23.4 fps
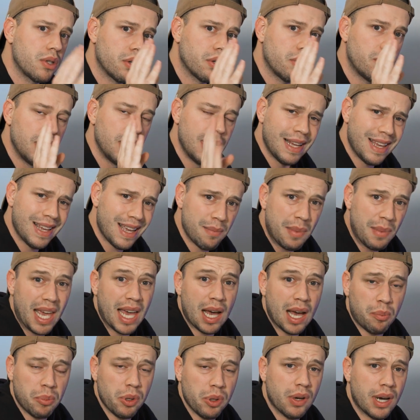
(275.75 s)
so it may
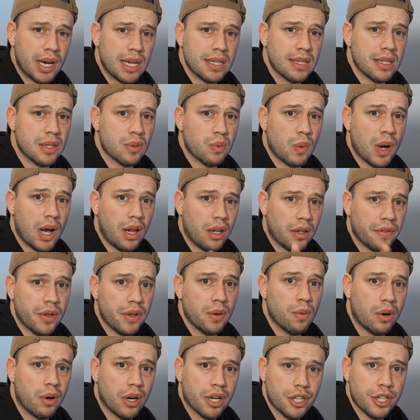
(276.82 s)
help you guys as well if
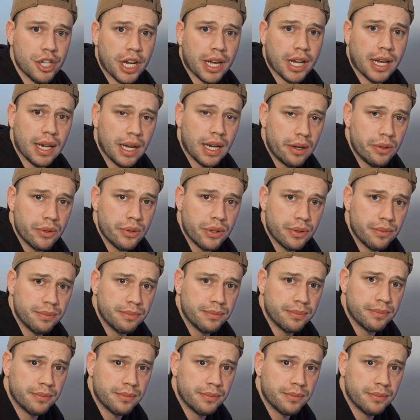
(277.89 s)
you want to check it out.